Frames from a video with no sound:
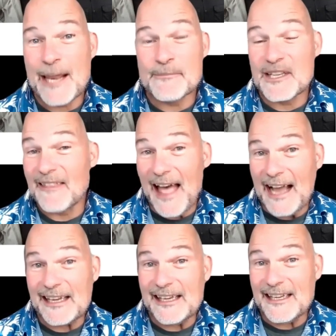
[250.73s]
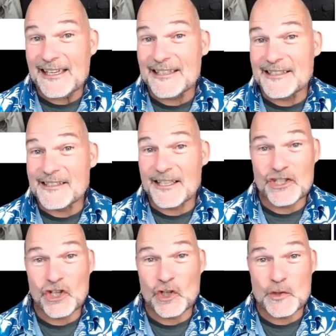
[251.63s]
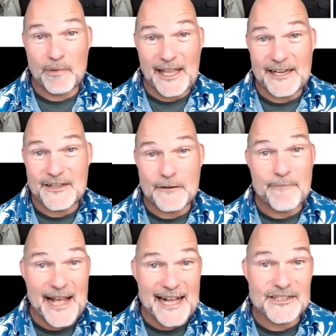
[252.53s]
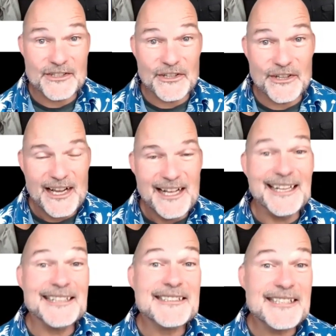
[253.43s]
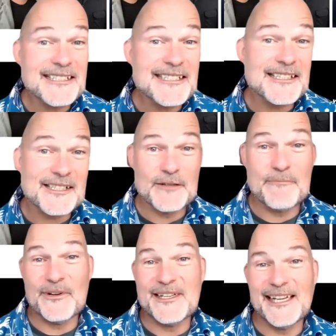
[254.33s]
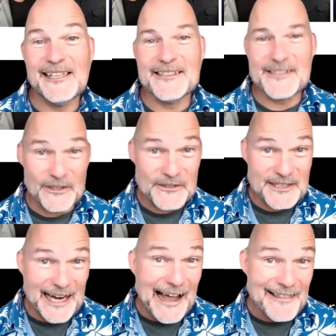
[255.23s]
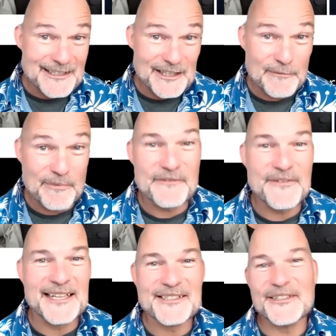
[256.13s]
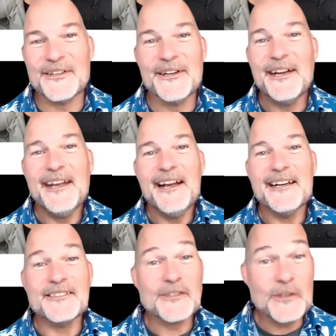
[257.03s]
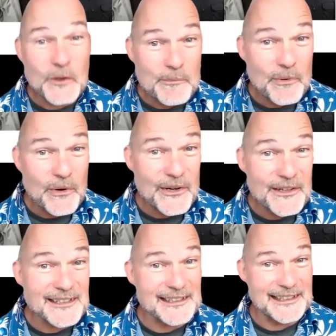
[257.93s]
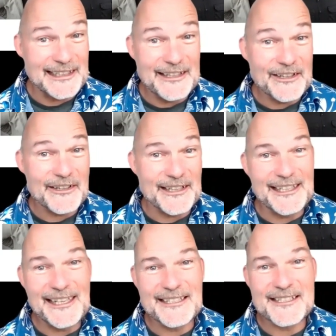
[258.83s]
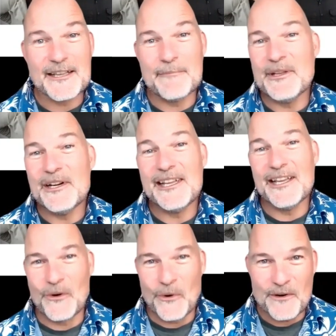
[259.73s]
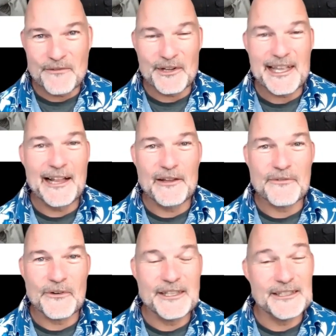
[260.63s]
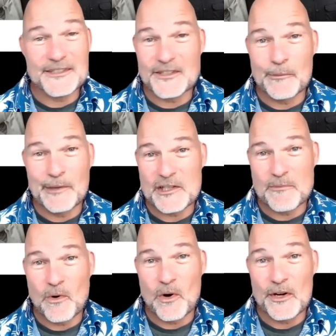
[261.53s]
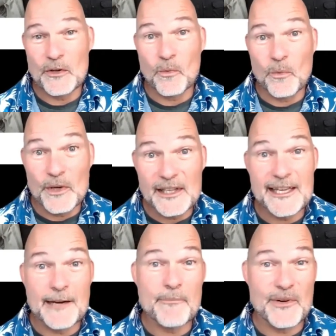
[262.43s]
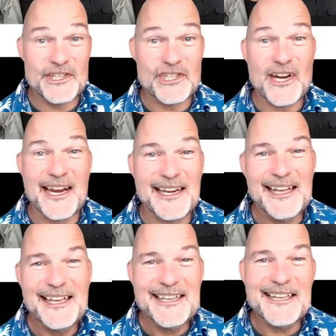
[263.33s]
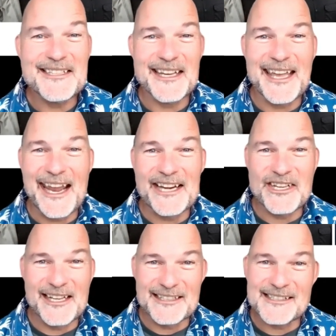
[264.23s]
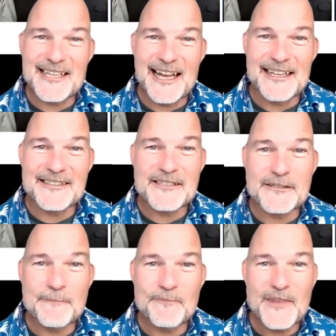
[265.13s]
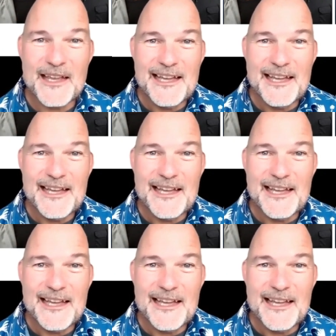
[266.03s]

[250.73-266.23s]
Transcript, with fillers: James Lackey is a church planter, pastor, assistant superintendent, sociology professor, school board leader in his community in Oroville, California, and so much more. You'll really appreciate his engaging insights.